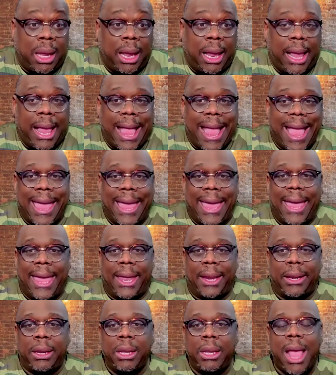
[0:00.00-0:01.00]

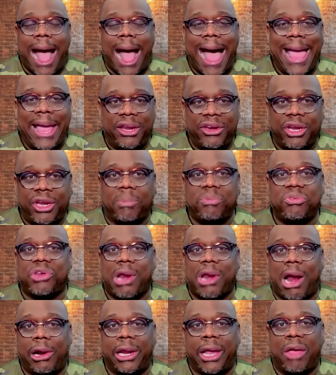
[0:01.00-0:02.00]
And I ended up
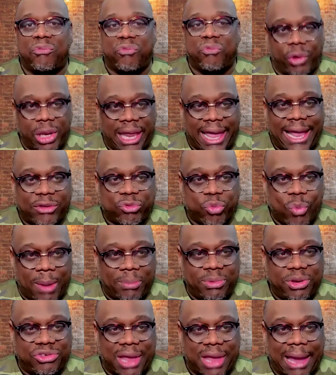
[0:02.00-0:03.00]
starting a freelance web
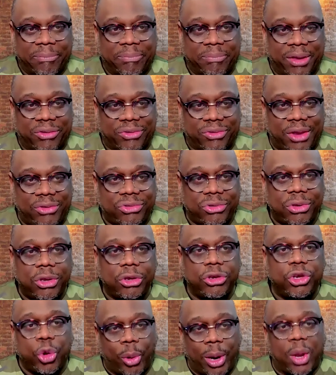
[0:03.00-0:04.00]
design business
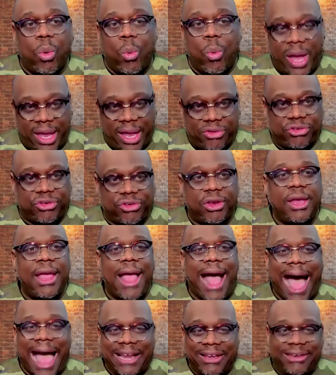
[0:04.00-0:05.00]
during which
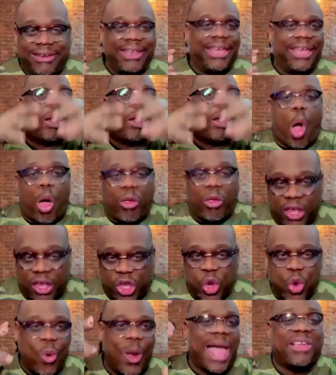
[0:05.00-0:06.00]
I did all the
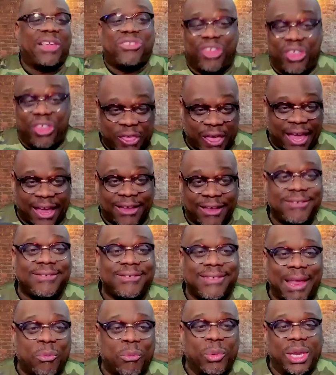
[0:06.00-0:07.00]
UX-y things
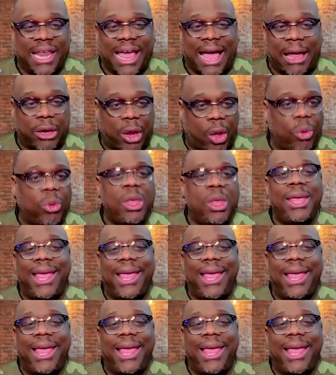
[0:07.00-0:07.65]
that we now know.